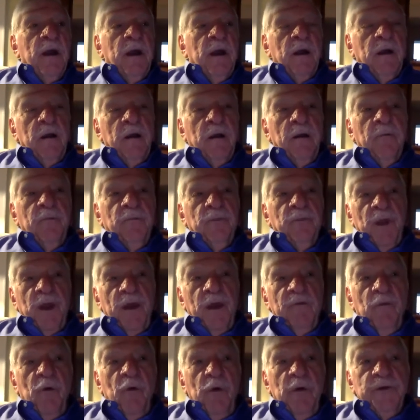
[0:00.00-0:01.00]
Um,
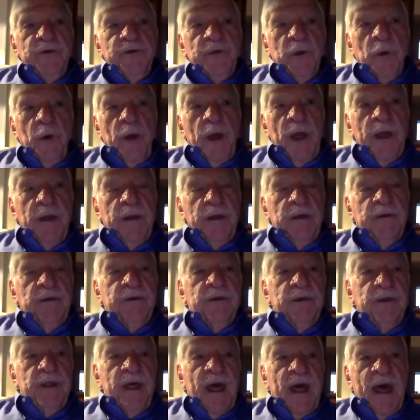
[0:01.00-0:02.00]
I've also
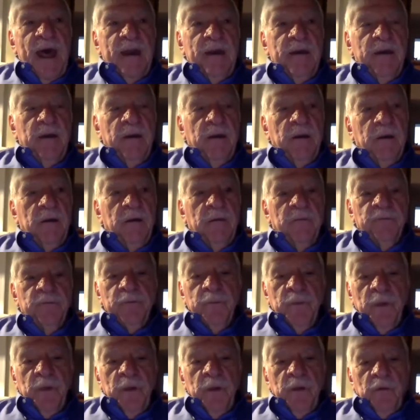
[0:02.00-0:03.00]
added to that um,
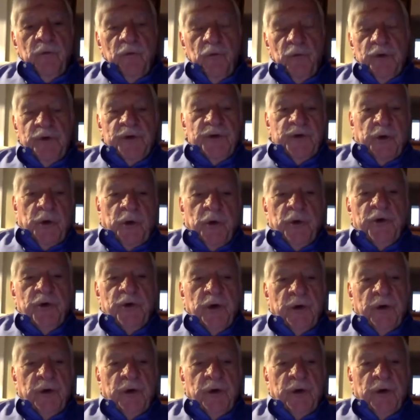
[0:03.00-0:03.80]
research and